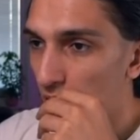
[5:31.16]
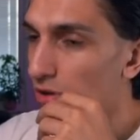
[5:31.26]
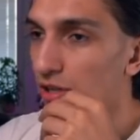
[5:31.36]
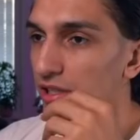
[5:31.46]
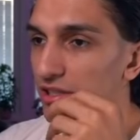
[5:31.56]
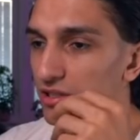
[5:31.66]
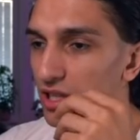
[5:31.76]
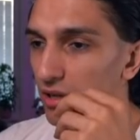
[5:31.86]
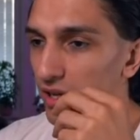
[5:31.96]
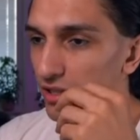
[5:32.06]
Okay, he's
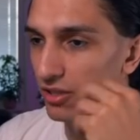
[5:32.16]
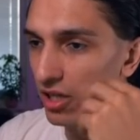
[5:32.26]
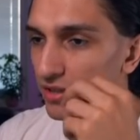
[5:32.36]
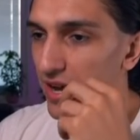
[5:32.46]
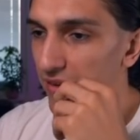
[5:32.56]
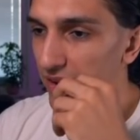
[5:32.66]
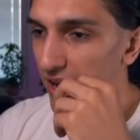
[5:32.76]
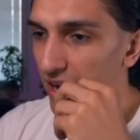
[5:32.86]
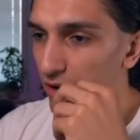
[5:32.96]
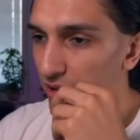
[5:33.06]
not he's not having
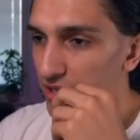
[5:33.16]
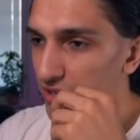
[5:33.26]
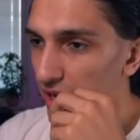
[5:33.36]
ankle weights